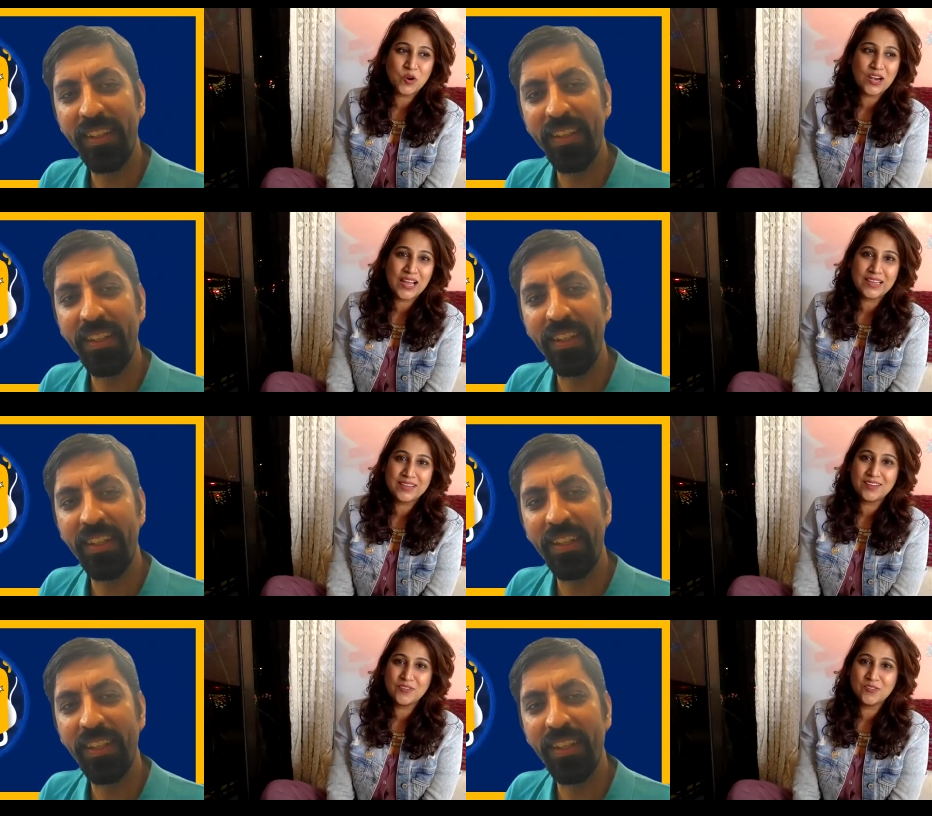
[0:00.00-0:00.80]
Speaker 1: more like
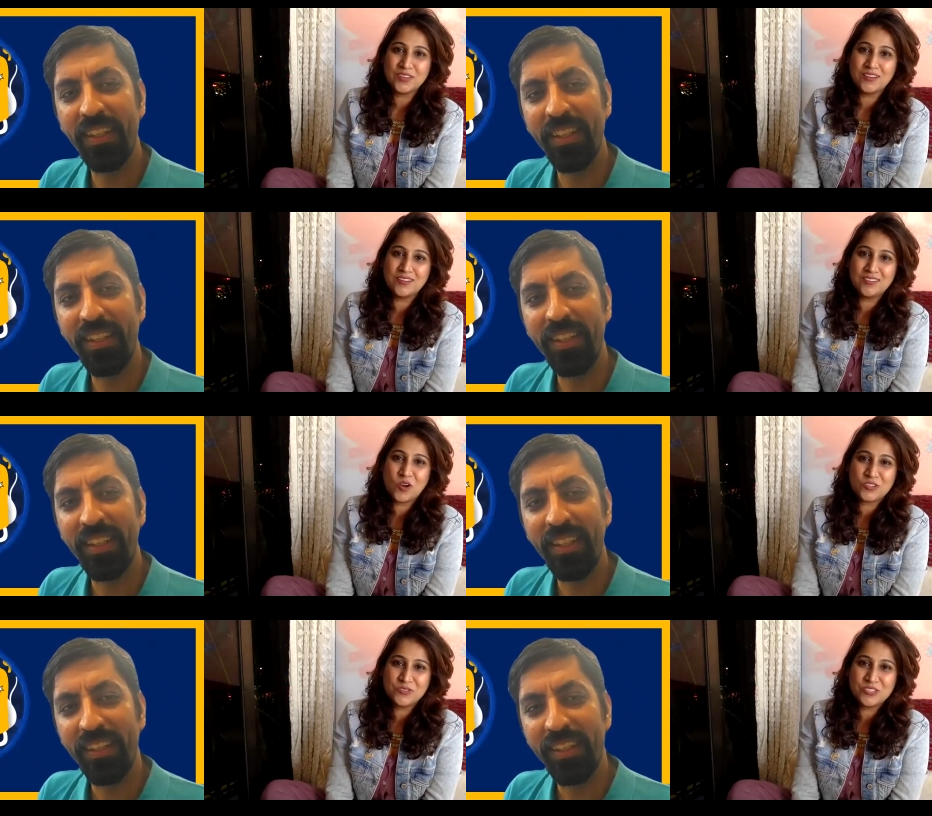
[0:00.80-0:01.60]
the
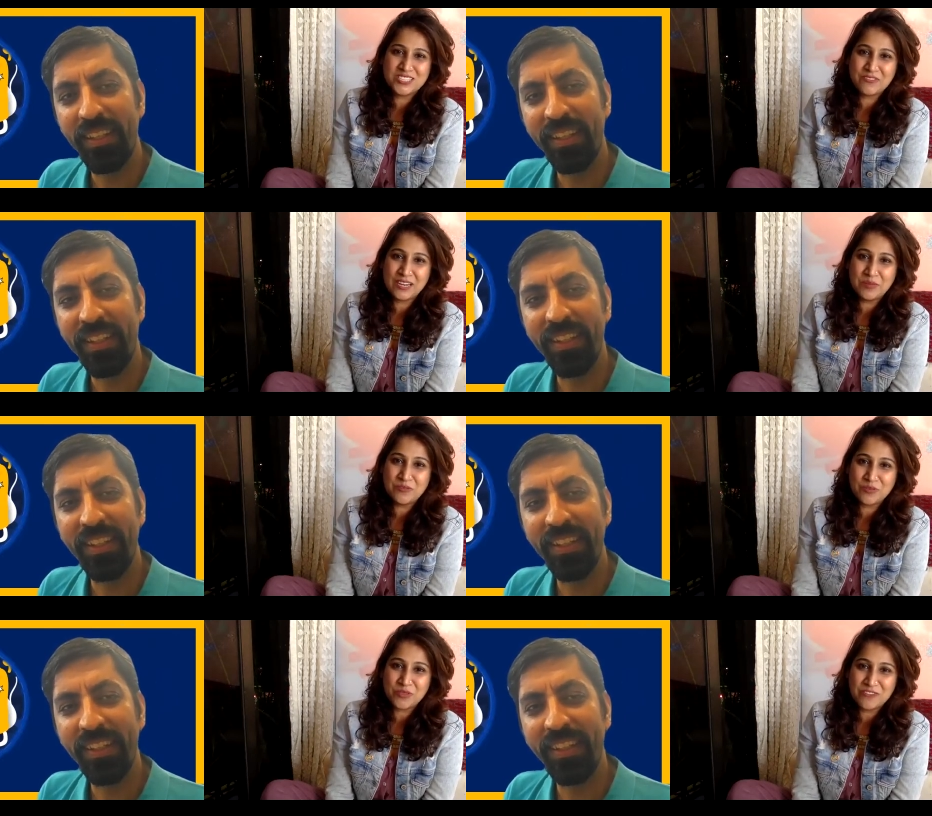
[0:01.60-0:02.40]
doctor which is available
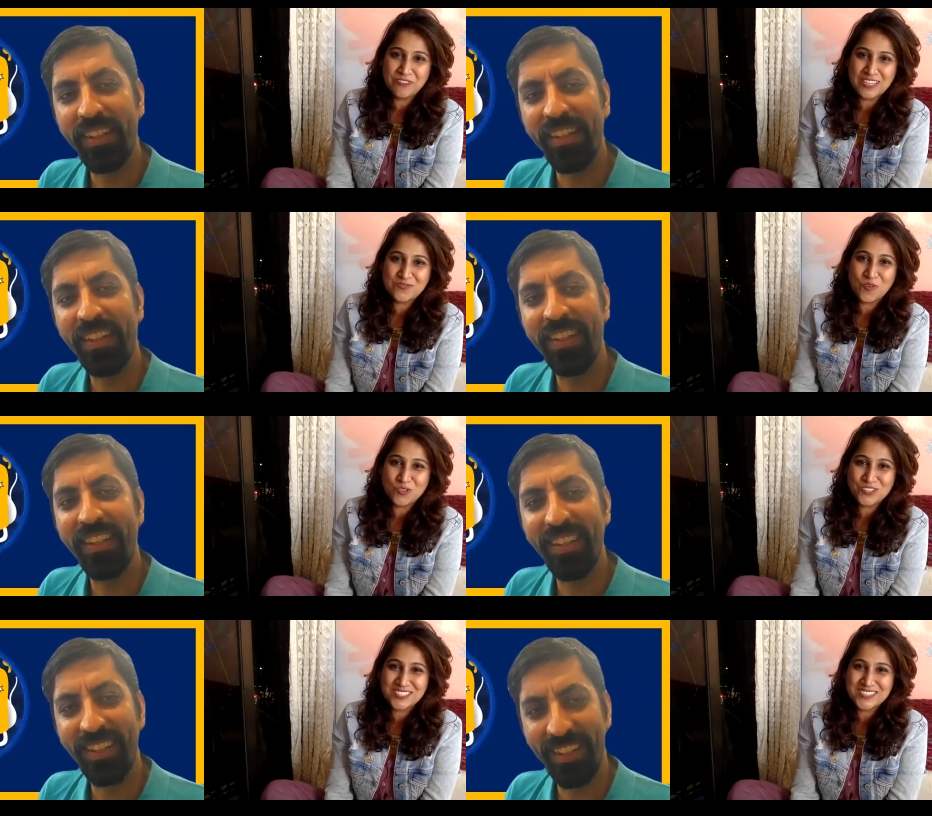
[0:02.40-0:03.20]
from the defense
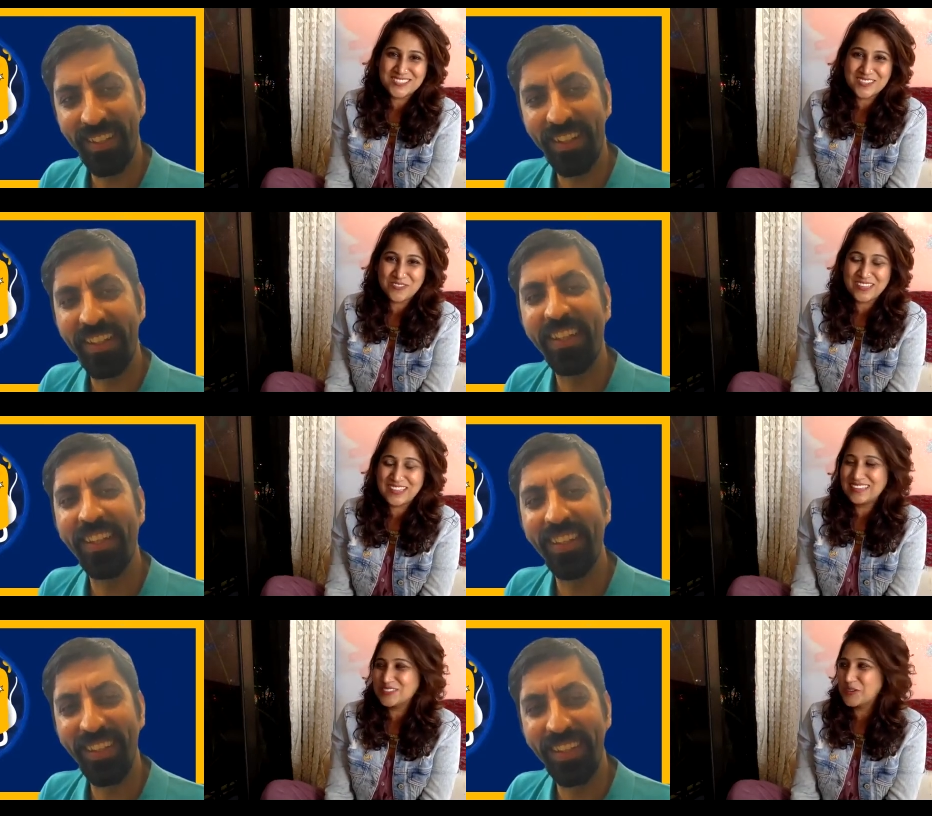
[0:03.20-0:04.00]
forces and stuff like
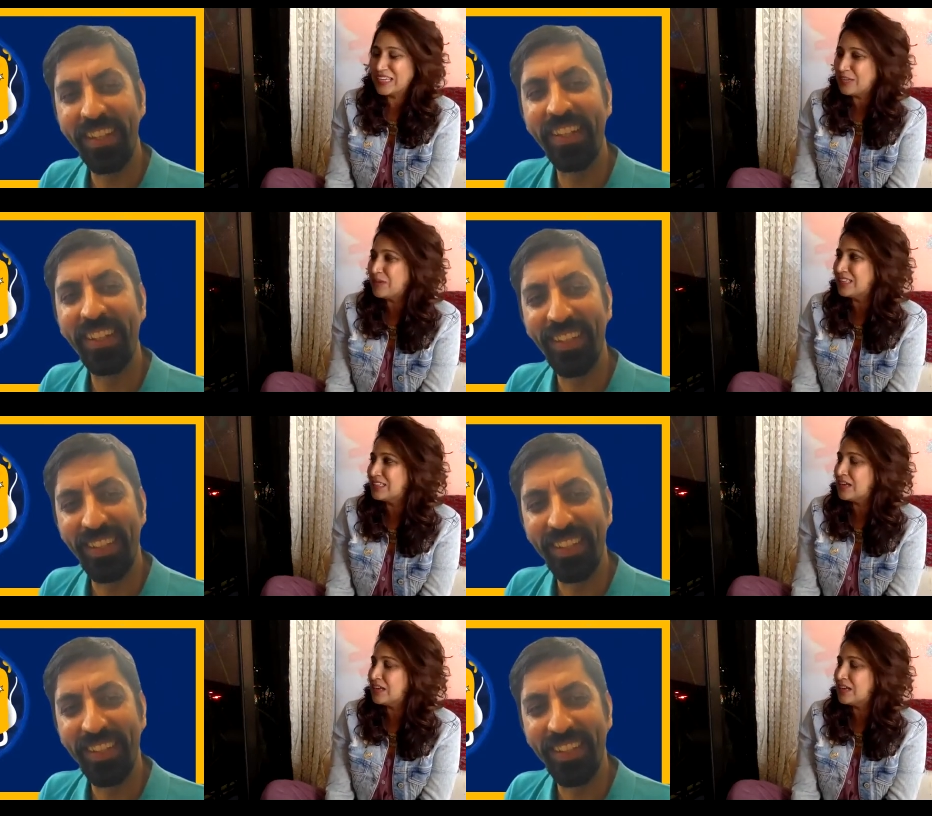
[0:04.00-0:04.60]
that. So anyway.